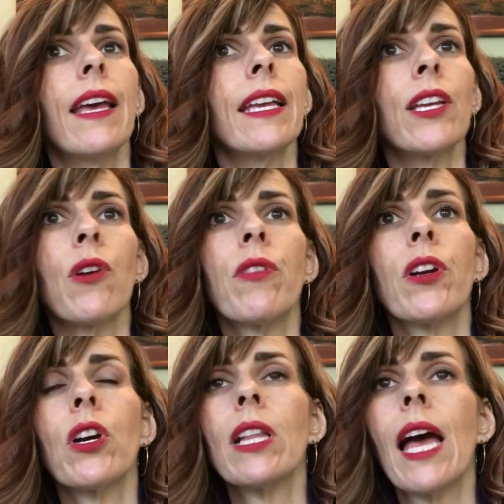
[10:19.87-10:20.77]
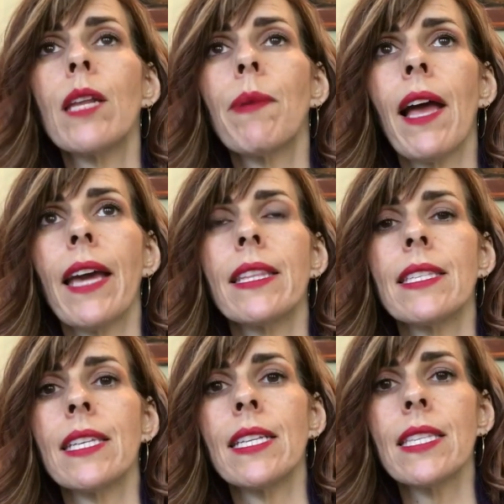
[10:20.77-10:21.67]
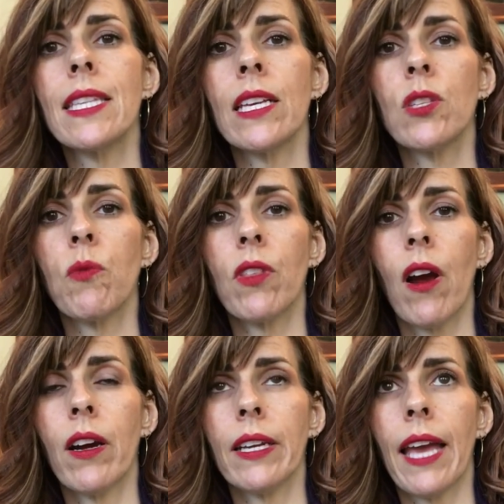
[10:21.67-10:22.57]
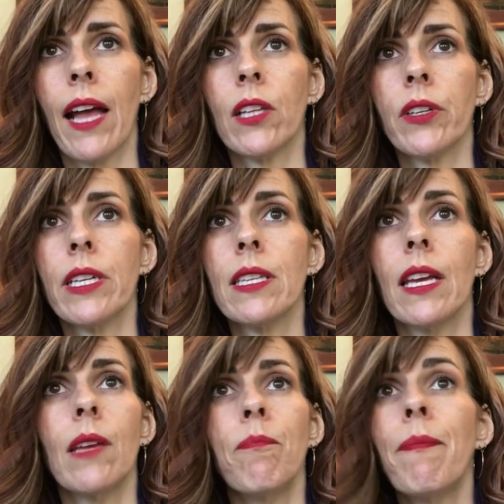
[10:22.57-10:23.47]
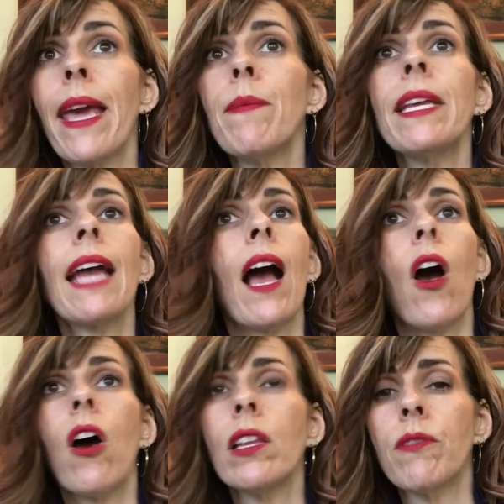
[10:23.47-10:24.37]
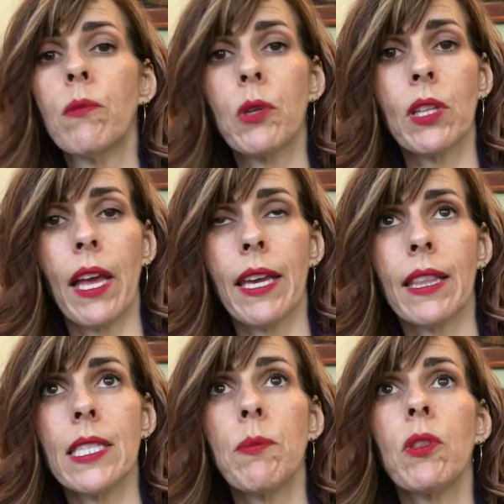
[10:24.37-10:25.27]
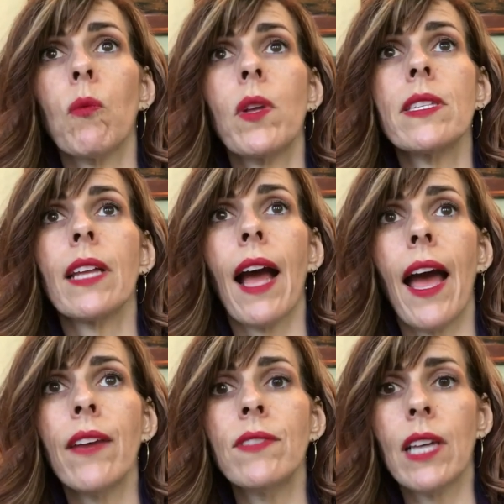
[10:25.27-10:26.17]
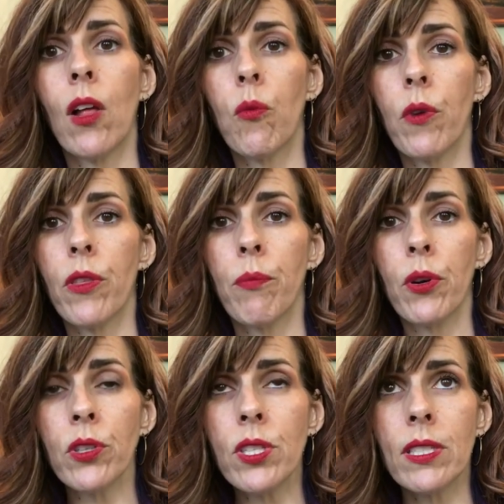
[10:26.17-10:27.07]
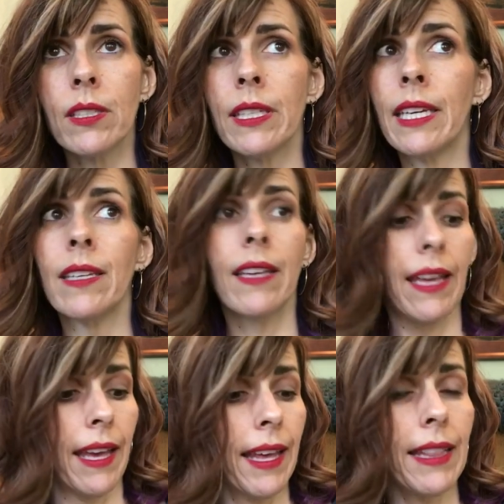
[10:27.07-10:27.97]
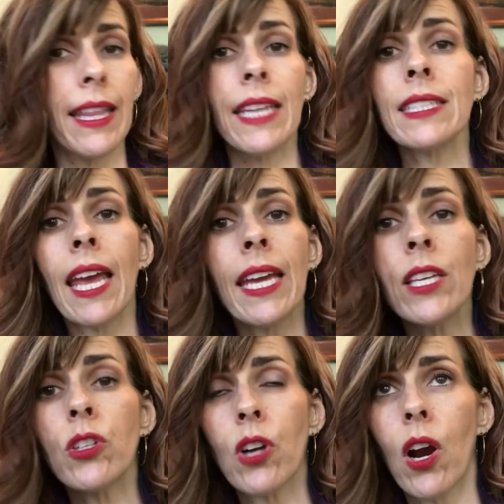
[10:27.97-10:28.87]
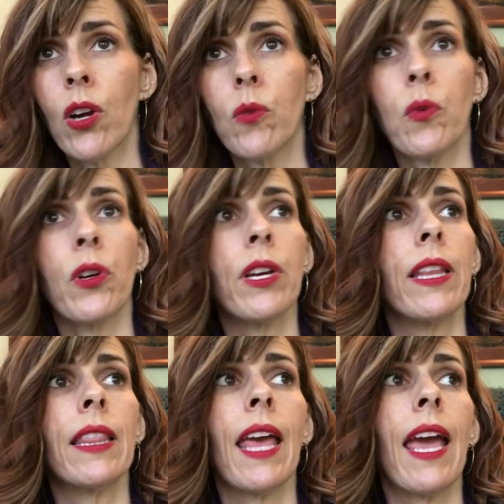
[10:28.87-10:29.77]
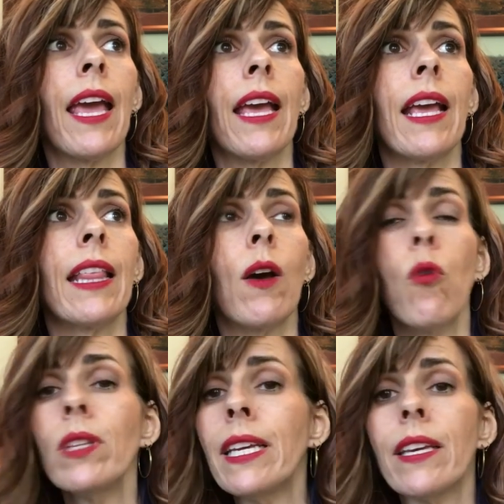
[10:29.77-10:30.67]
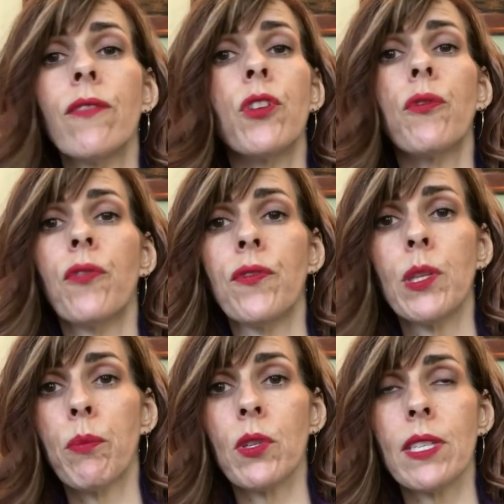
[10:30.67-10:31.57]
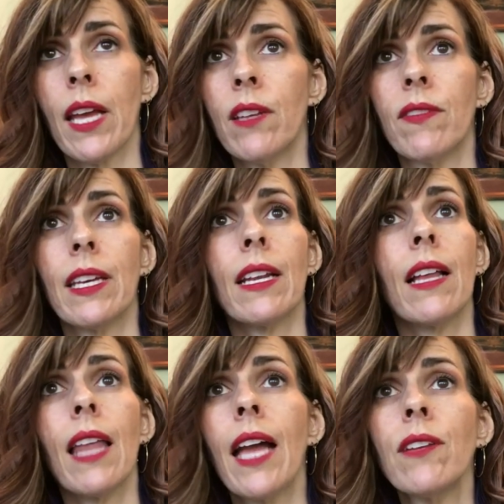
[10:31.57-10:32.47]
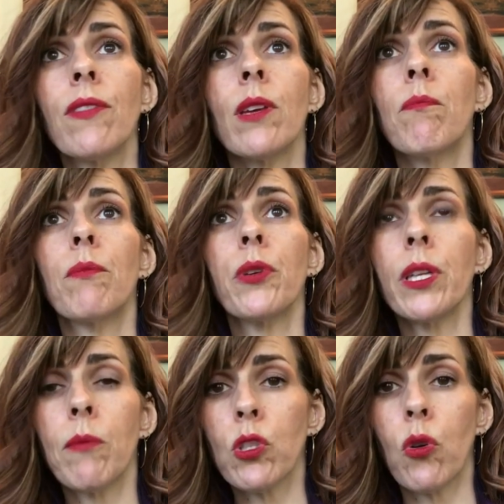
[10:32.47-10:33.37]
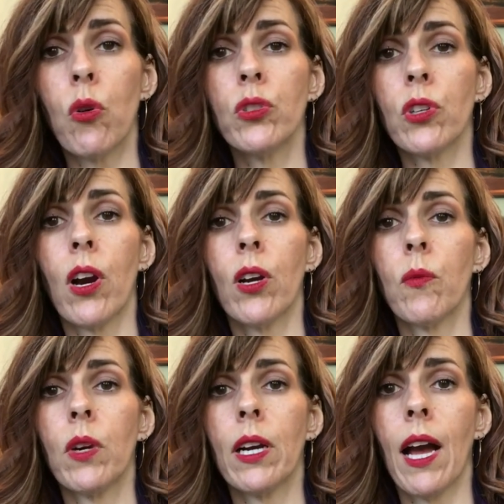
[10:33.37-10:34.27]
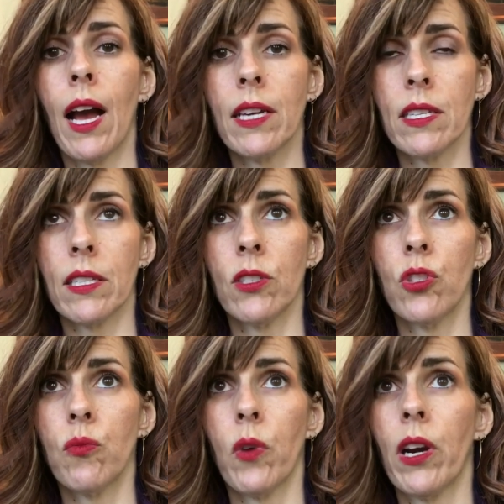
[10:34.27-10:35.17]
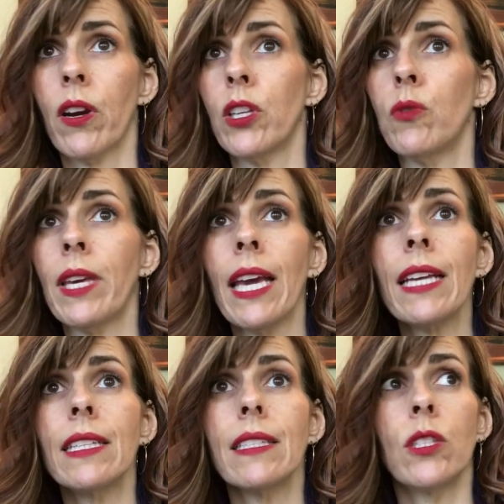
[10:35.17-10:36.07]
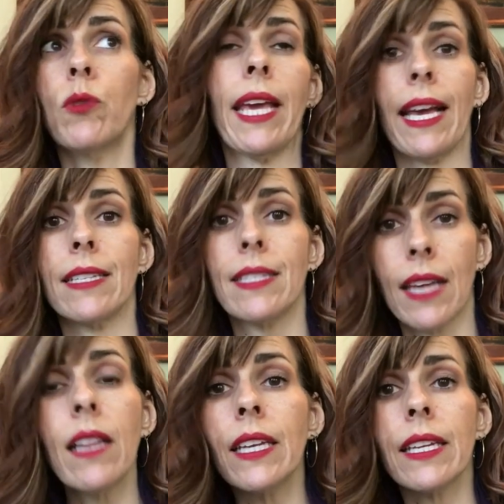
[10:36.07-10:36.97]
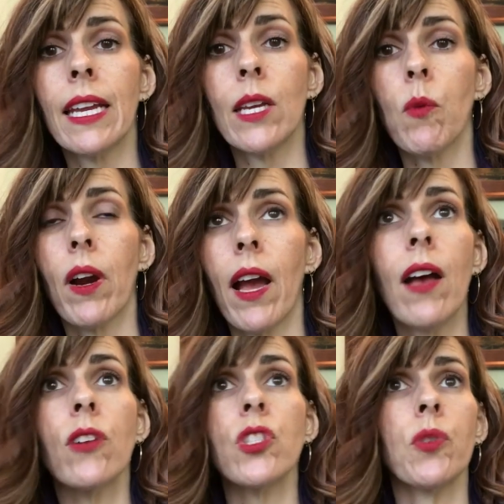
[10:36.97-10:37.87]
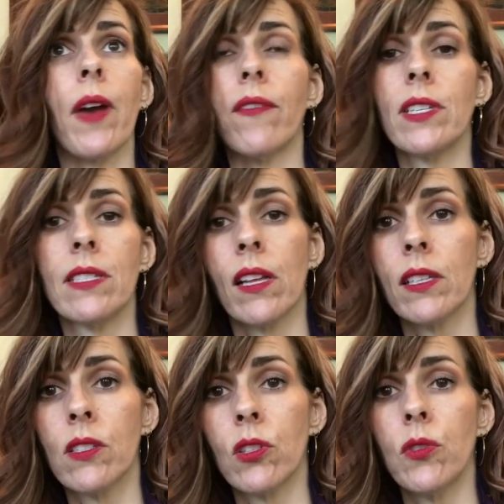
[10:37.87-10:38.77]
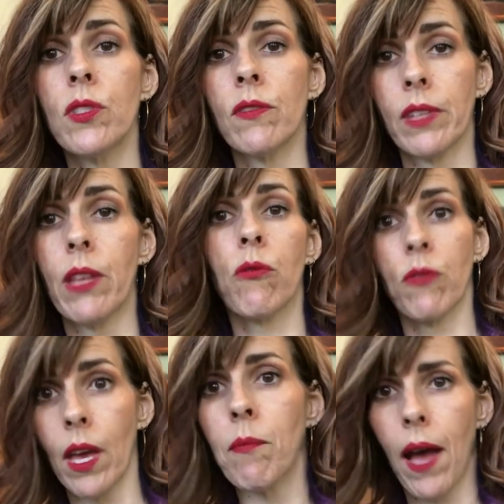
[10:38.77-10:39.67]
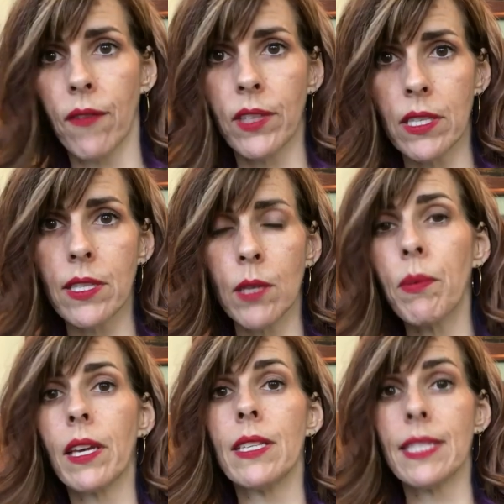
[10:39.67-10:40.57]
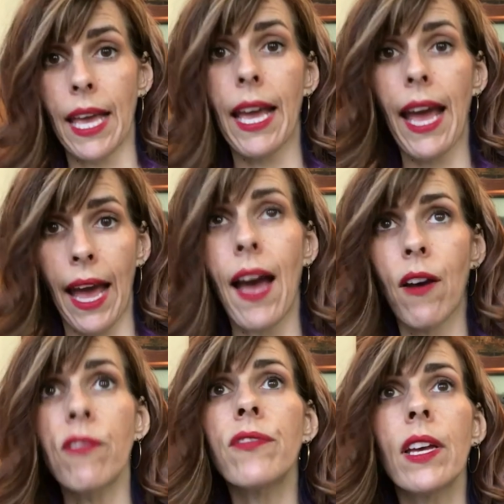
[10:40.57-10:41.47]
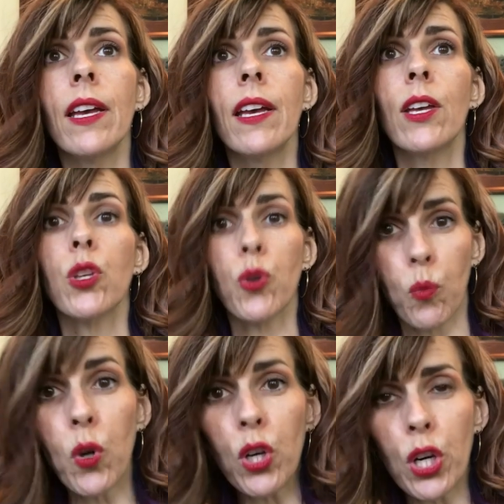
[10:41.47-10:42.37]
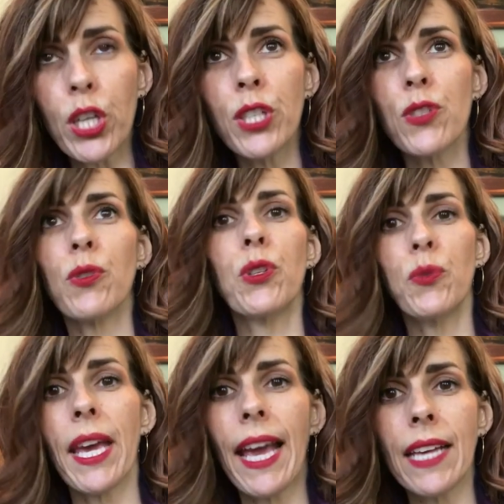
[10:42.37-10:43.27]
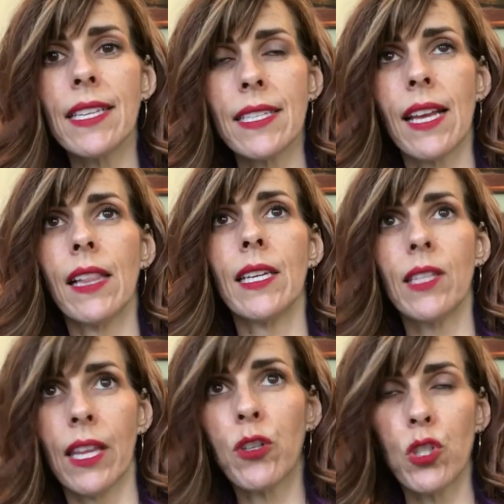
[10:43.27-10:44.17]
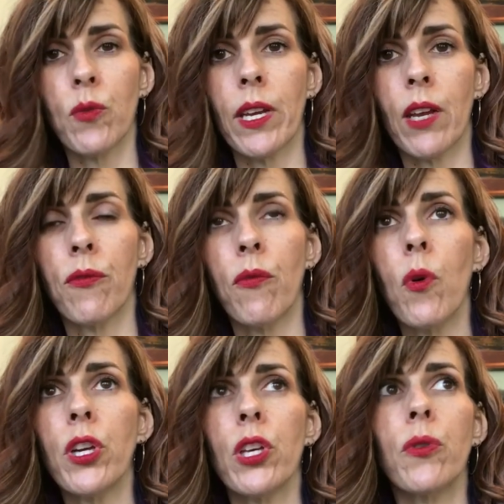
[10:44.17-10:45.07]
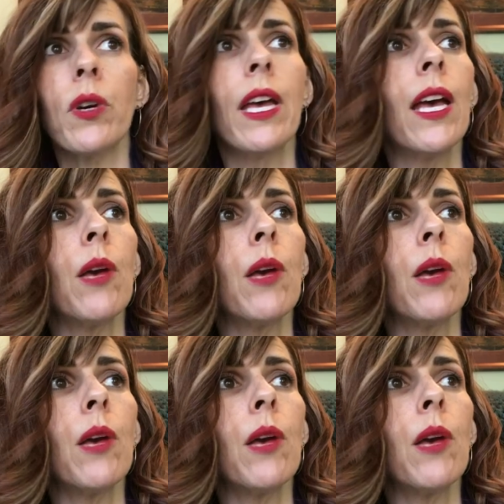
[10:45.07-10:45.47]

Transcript: You know, there are a lot of behind the scenes things with art galleries. Maybe not all of them are like this, but the ones that I've dealt with personally, they take your artwork, they only give you fifty percent of it. A lot of them pretty much hold your artwork hostage, where you can't you can't sell it anywhere else. You have to sell exclusively through them, obviously, because they have your work, so you can't sell it. They're doing it for you.